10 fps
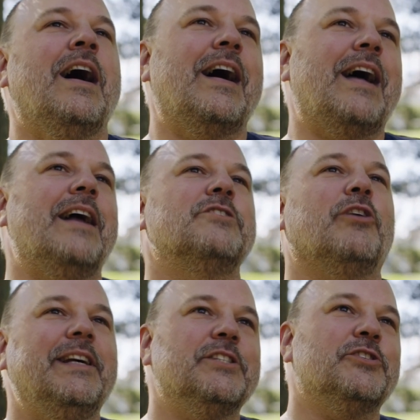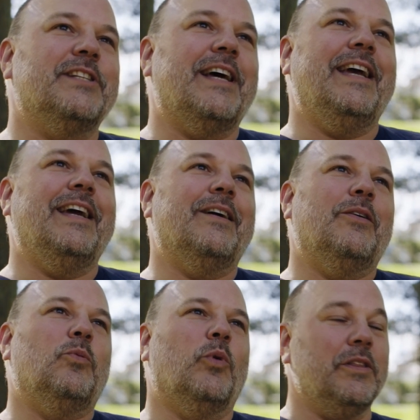I try to say
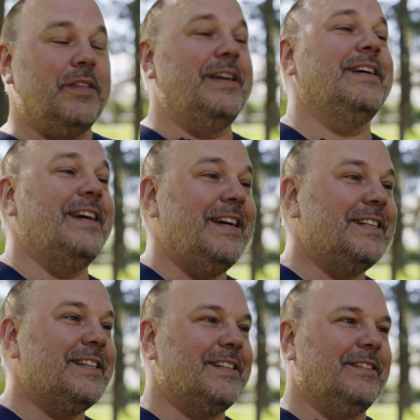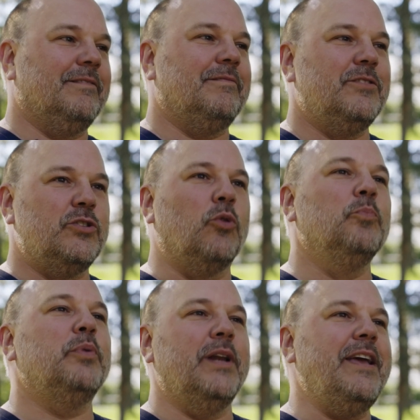one thing is,
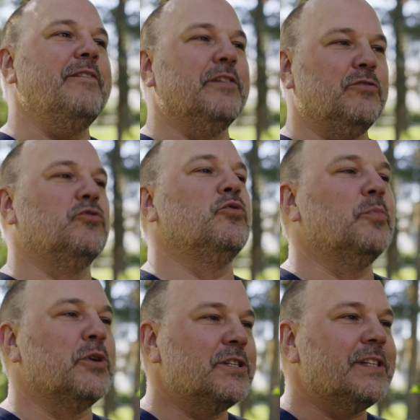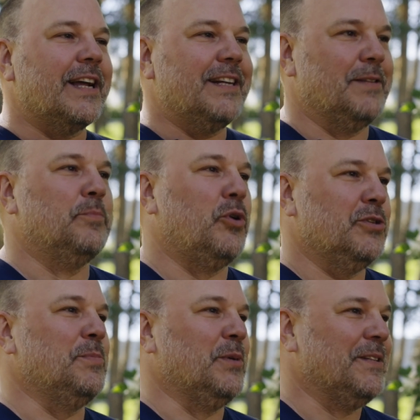don't believe in rumors that it's
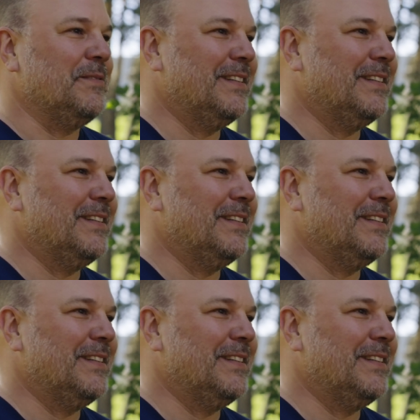impossible.